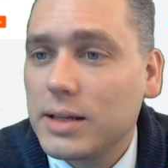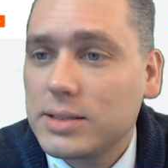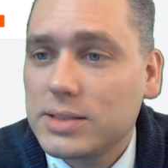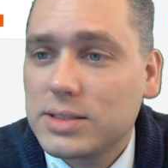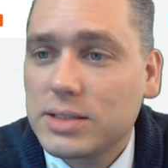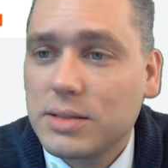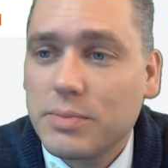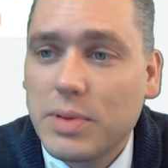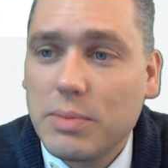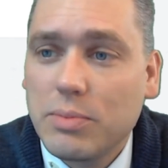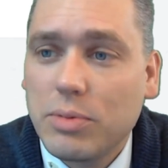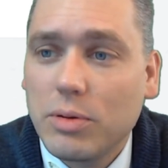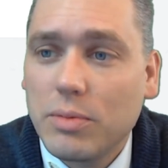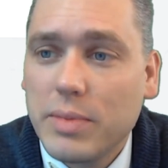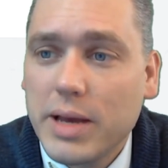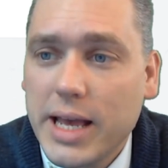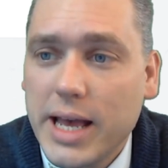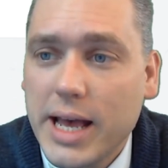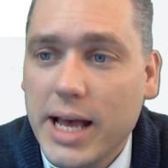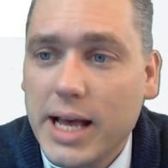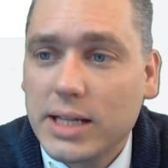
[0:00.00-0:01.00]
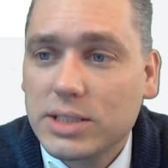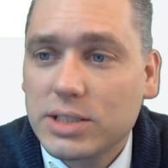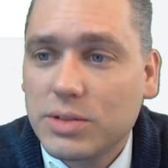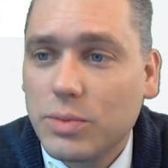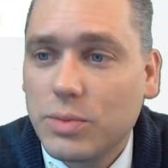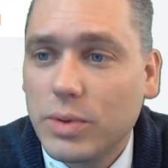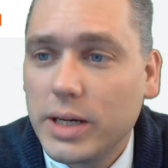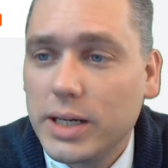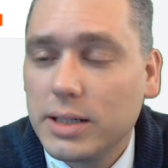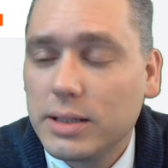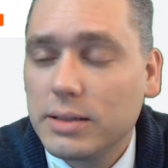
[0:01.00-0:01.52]
Some people may
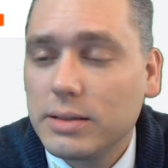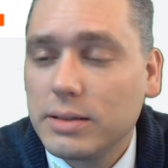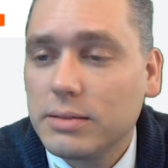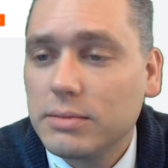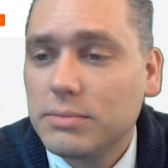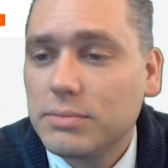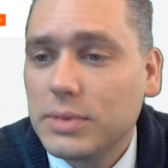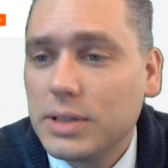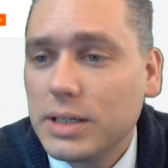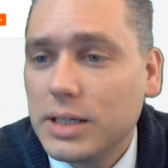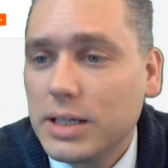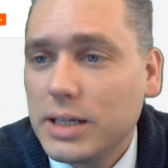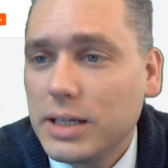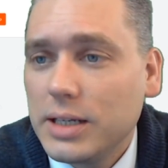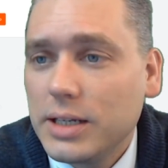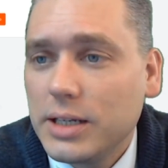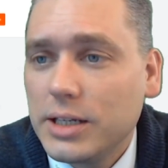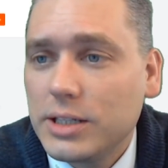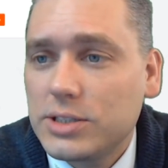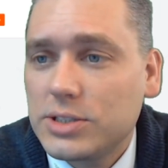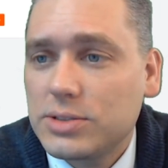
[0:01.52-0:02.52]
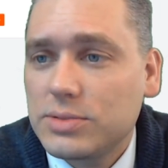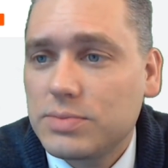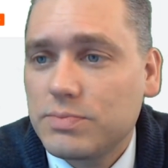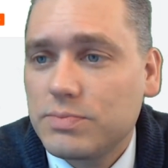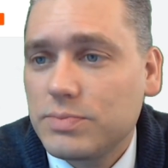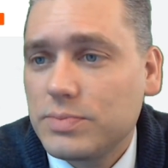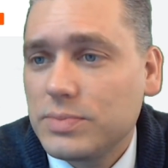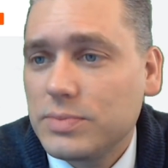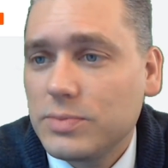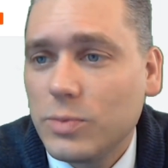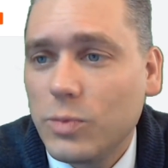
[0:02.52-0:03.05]
ask, well,
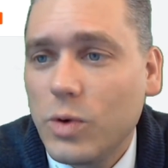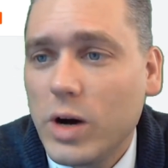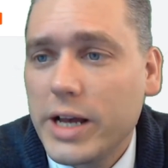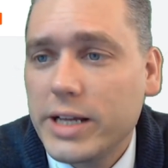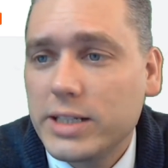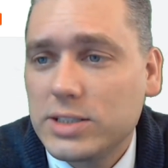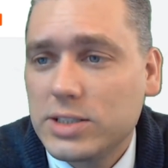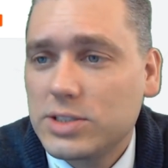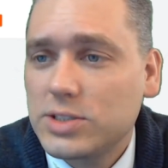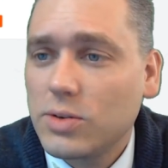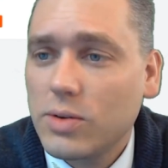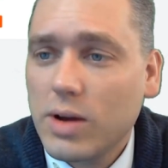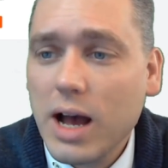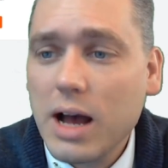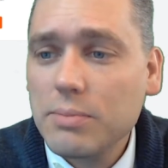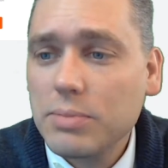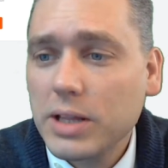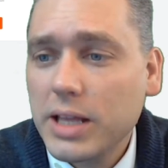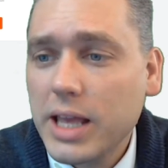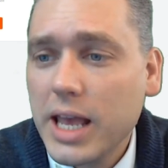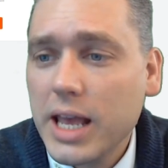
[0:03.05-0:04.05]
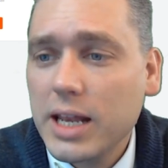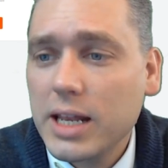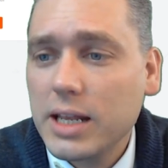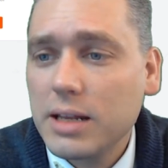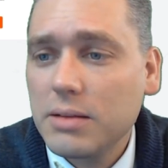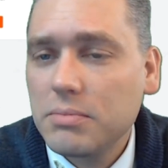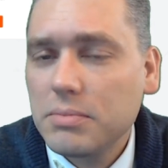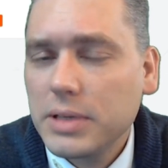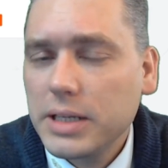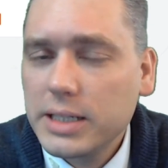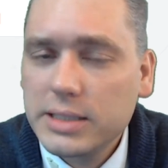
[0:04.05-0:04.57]
why is it so
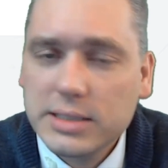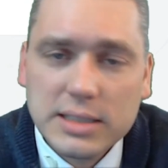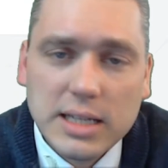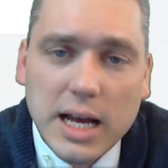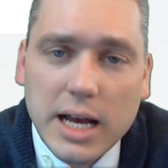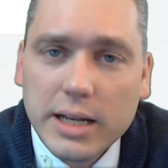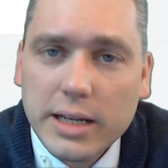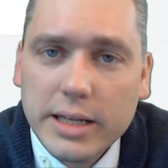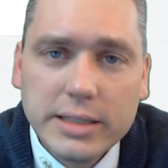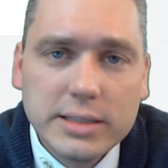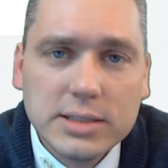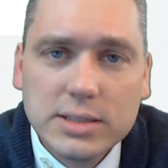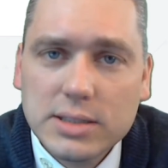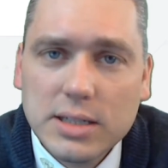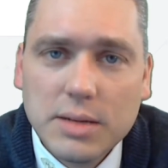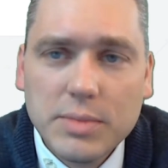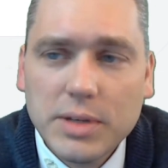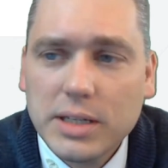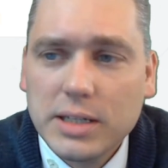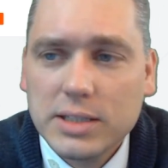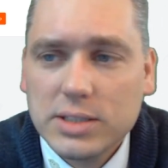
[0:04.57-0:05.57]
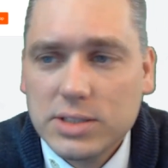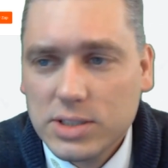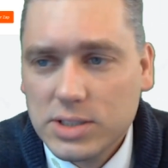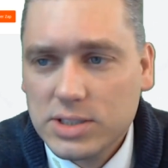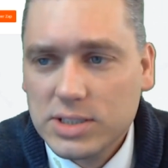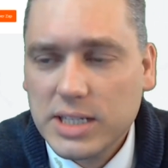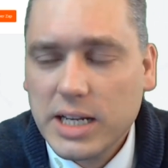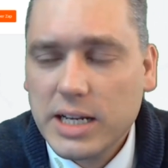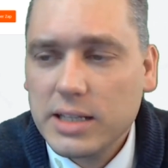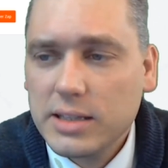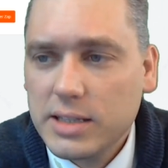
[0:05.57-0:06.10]
complicated? It's not. It's
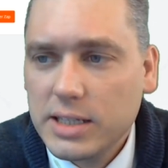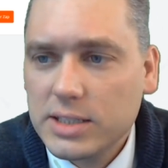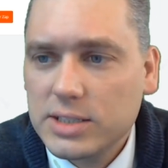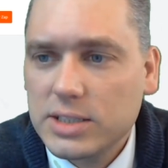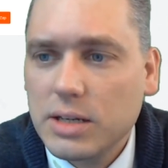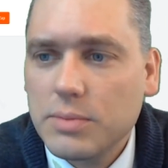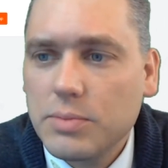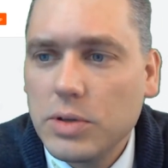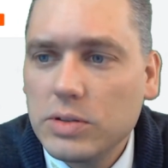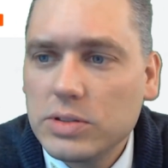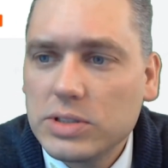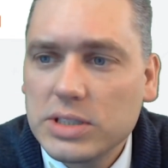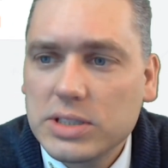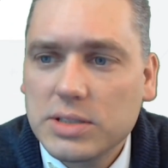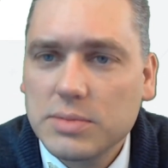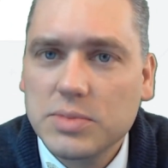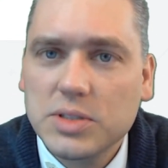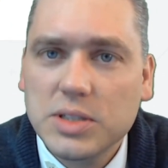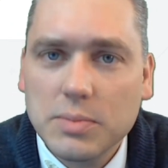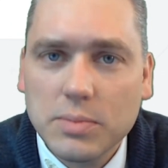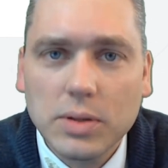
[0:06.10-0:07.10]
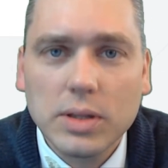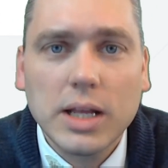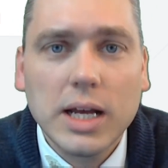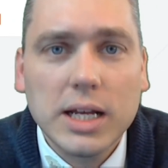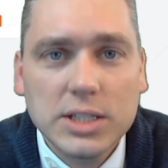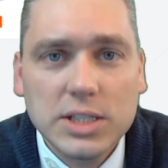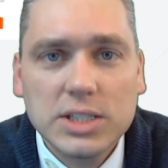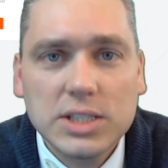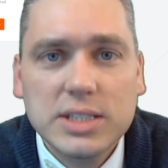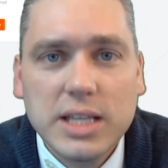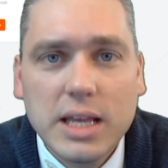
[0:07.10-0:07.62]
just setting things up using some simple
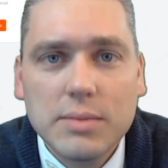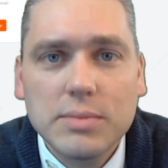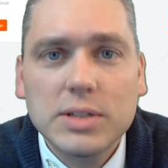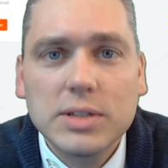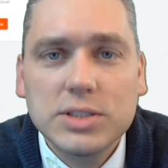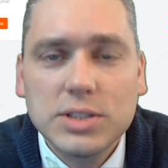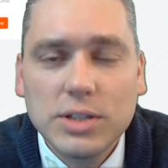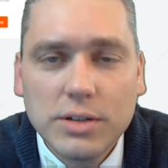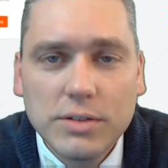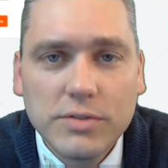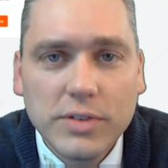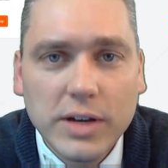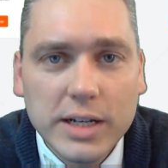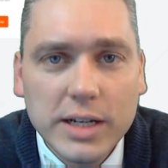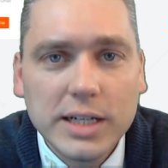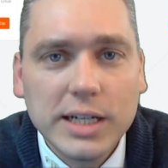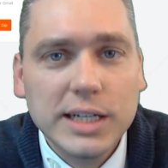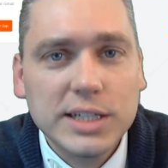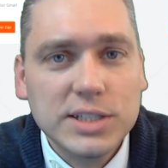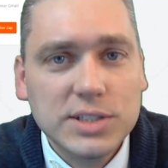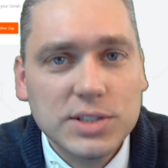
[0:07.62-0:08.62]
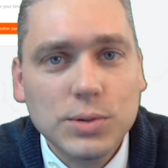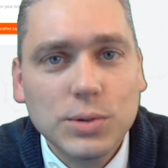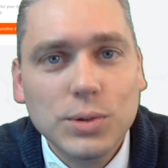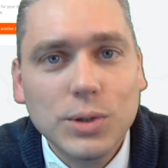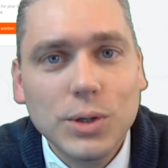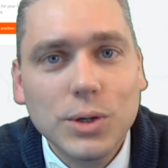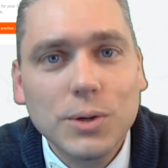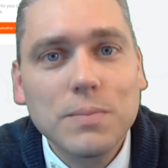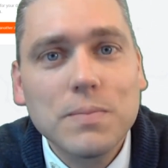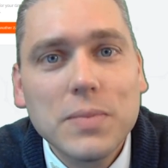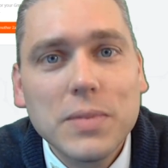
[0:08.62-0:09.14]
logic statements. You could find a high
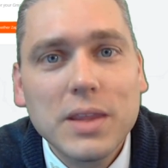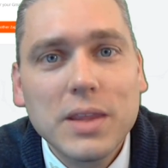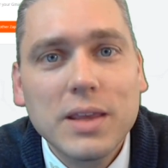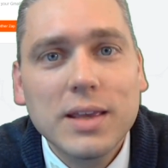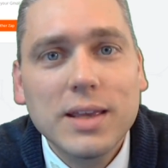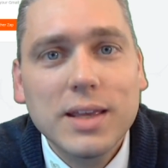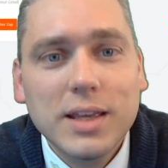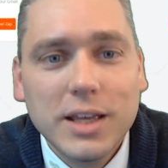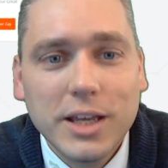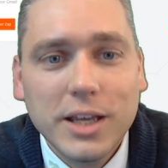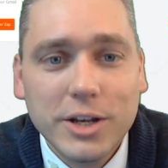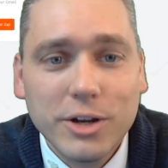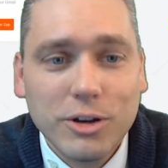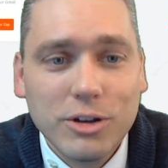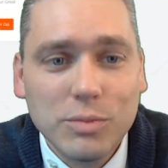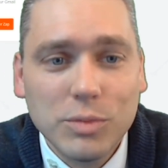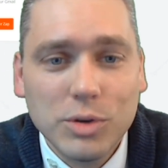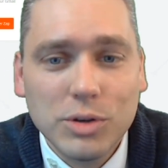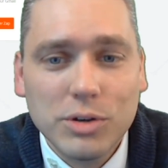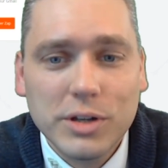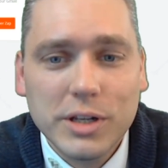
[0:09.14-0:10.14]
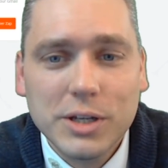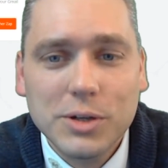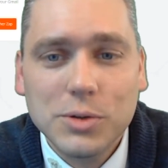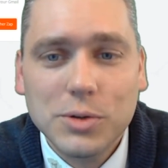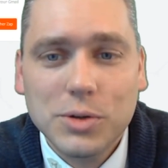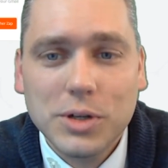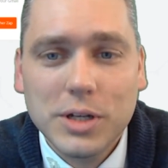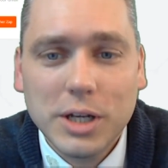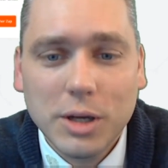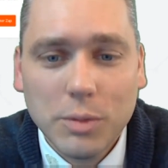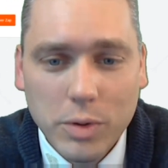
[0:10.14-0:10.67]
schooler in your community who
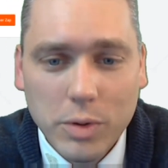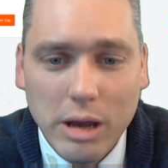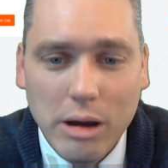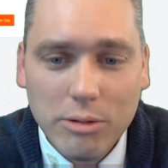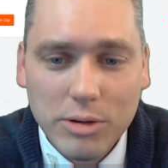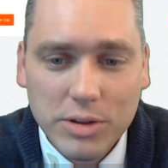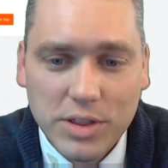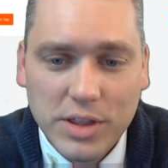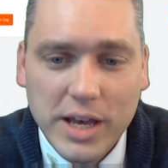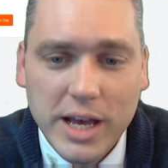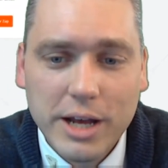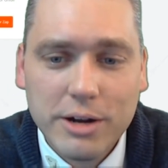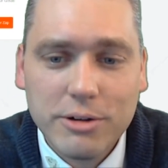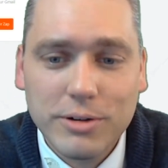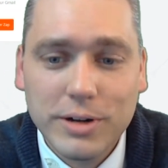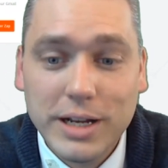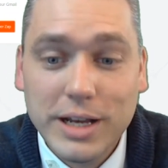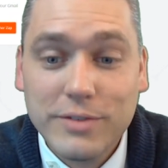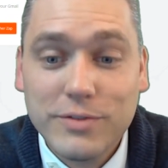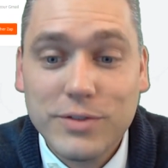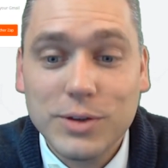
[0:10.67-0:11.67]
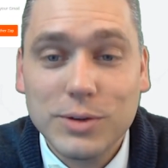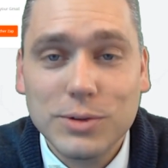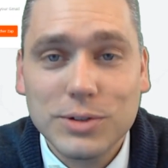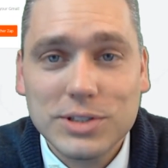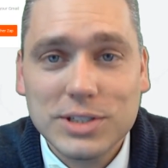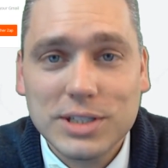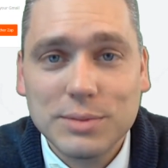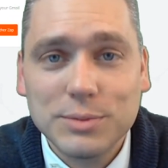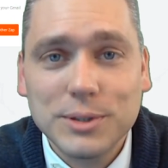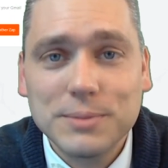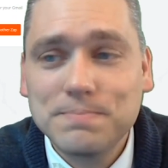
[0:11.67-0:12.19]
could help you out with that, or a nephew or
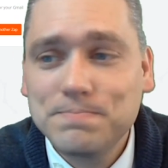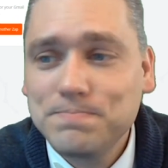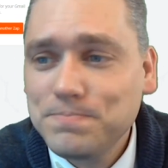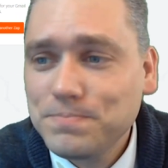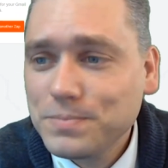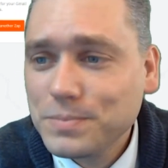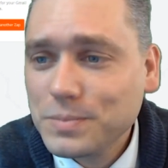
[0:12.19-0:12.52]
someone.